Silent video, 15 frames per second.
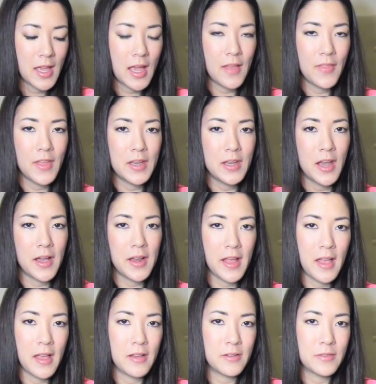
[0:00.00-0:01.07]
and then not
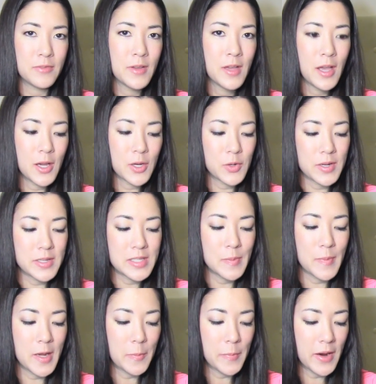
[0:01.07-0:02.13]
have a crazy
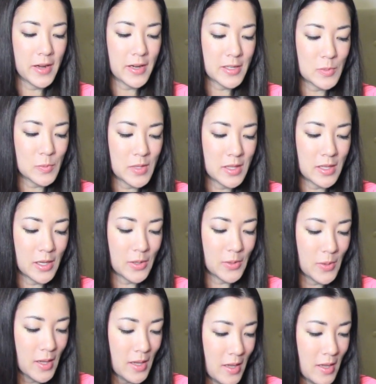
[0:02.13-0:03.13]
amount of products with you.